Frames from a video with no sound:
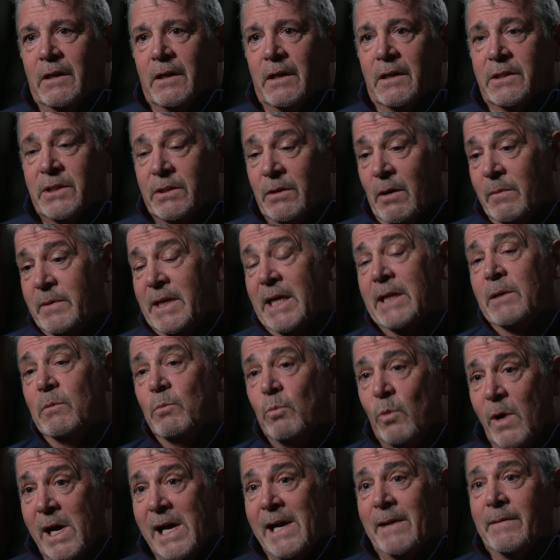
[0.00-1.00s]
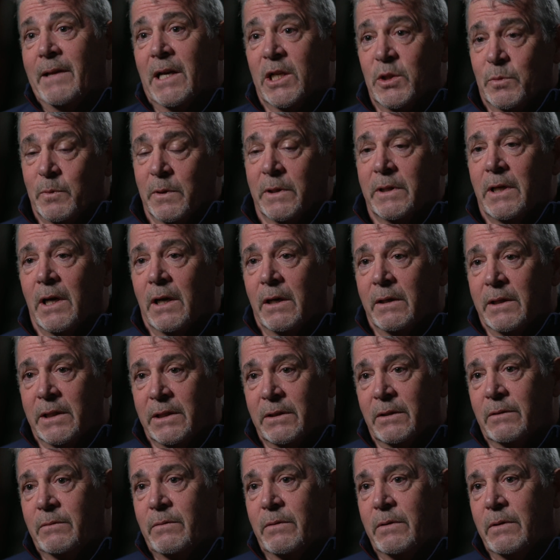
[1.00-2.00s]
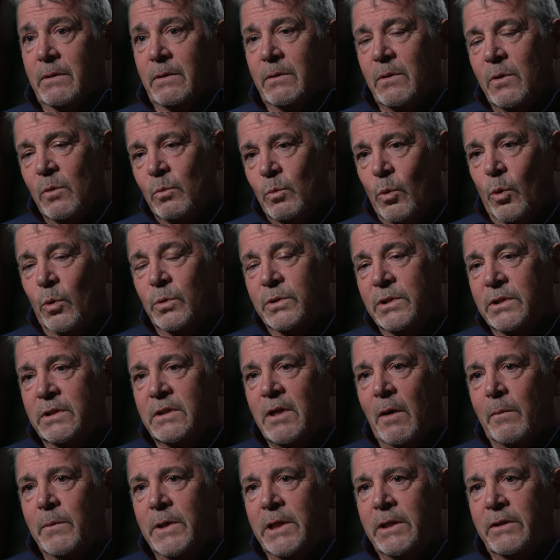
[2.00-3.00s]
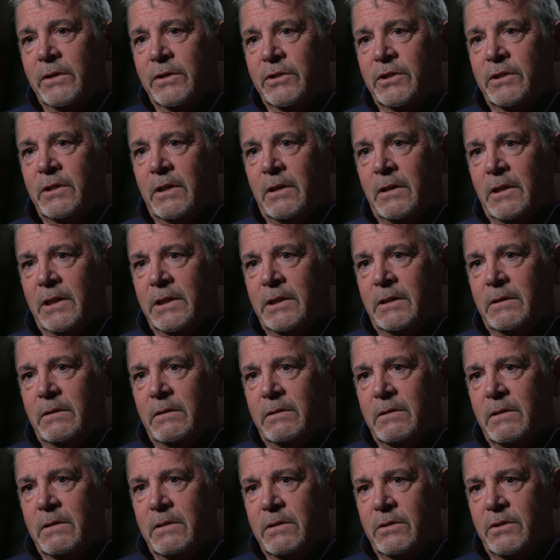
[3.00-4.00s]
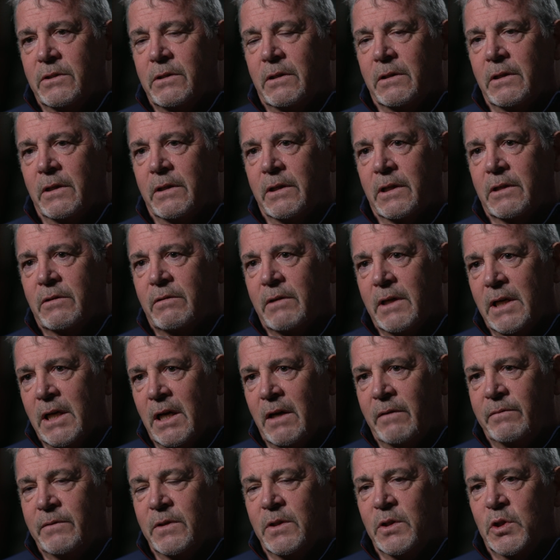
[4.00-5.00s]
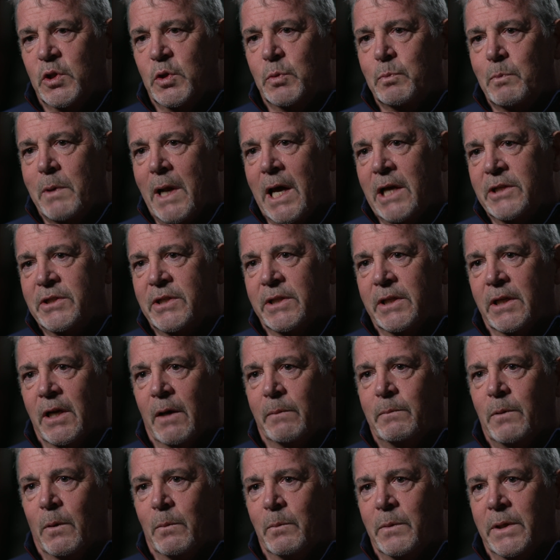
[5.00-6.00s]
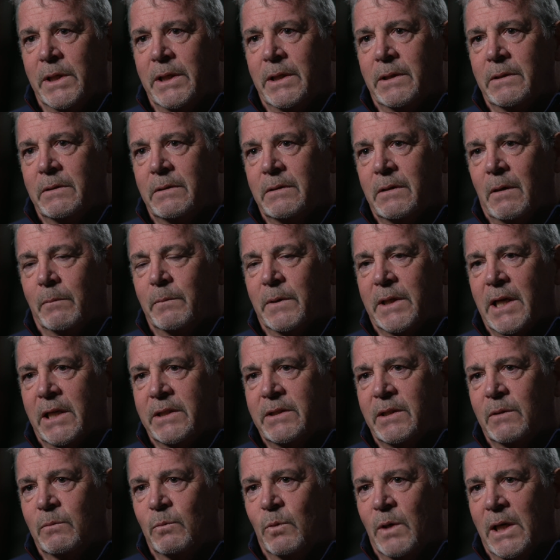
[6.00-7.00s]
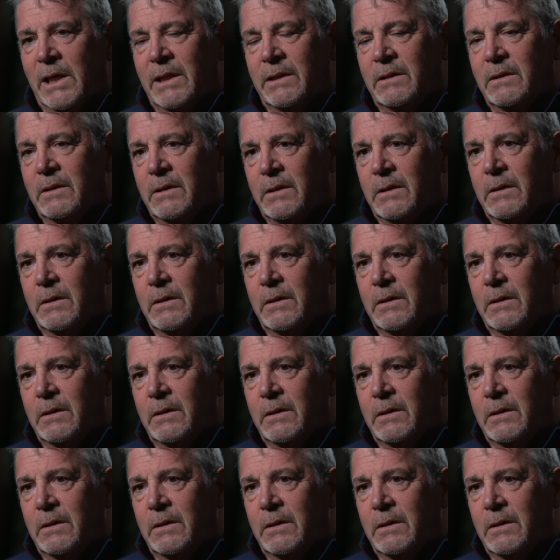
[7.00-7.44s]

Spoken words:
So I'm getting wet as we're going. The water's coming in the side of the craft. It's splashing up on me. I'm getting wet.